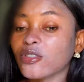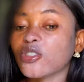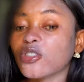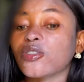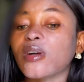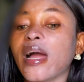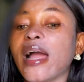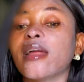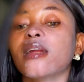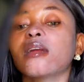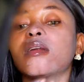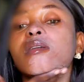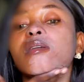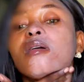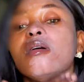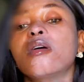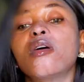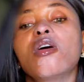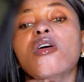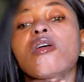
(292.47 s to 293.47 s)
tried
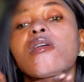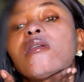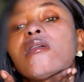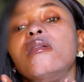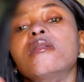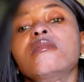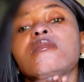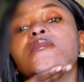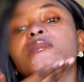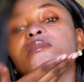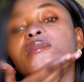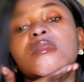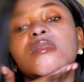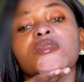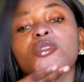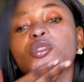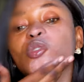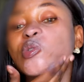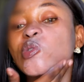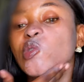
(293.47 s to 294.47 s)

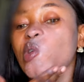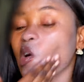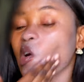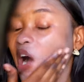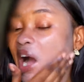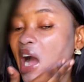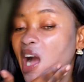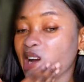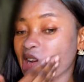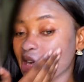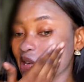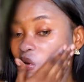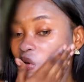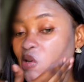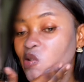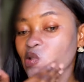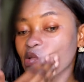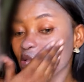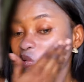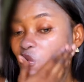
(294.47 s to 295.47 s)
so hard
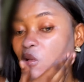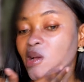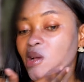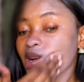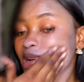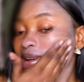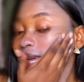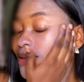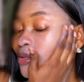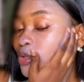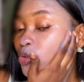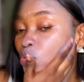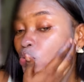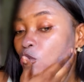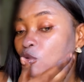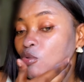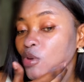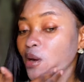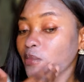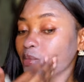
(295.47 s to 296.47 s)
to
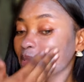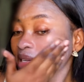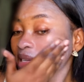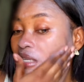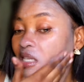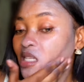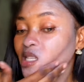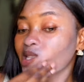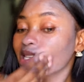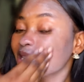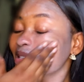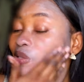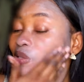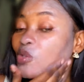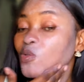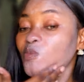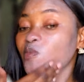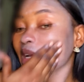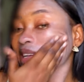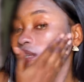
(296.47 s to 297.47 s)
rub this
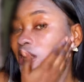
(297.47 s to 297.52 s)
into my